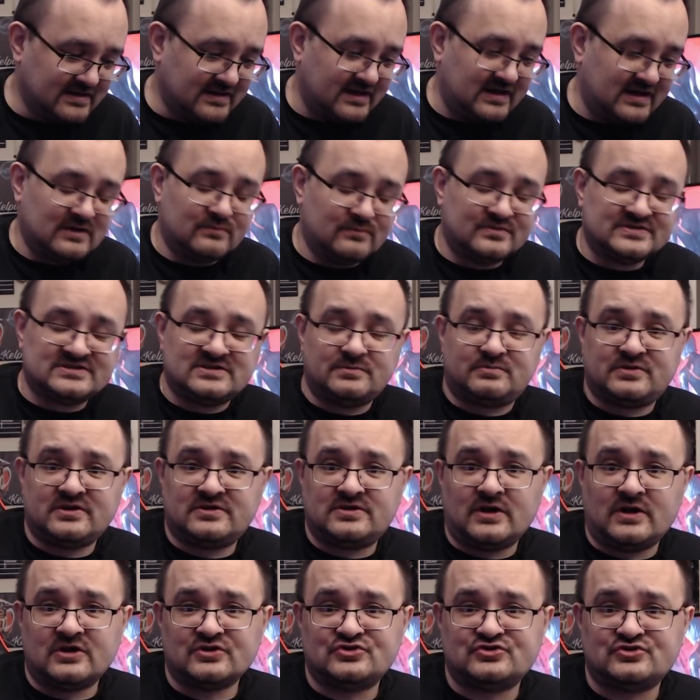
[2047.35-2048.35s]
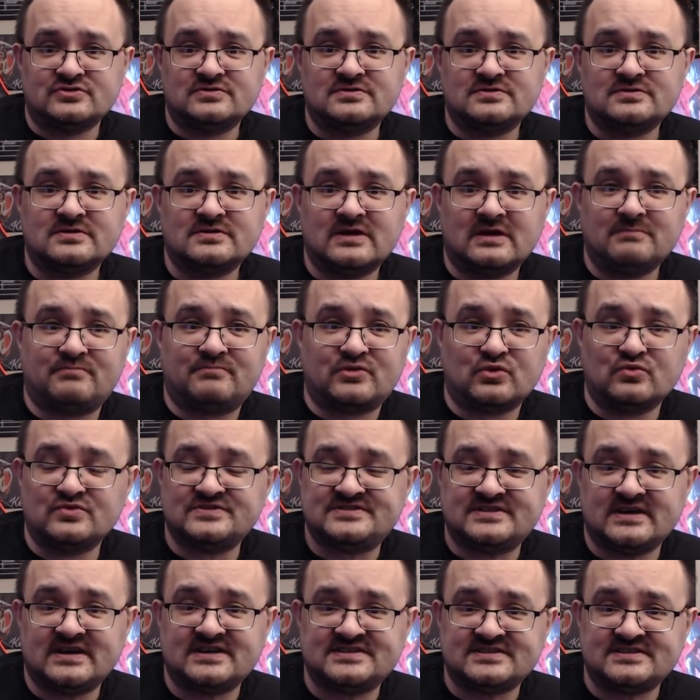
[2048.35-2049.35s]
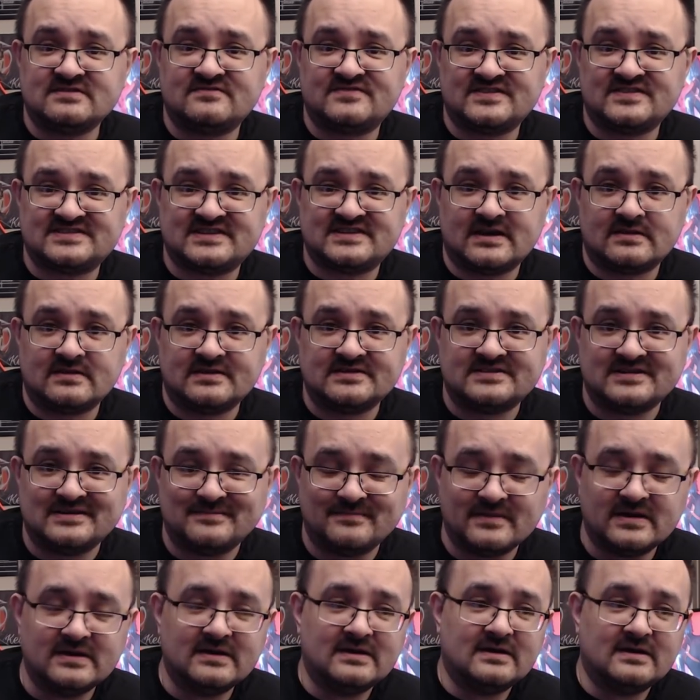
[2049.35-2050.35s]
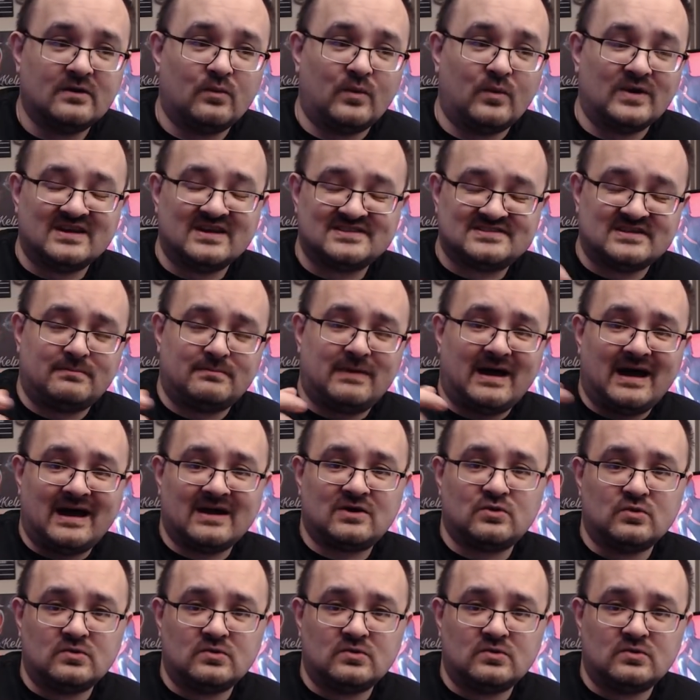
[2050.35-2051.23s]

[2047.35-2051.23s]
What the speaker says: and it was the production and processing facility. When a tobacco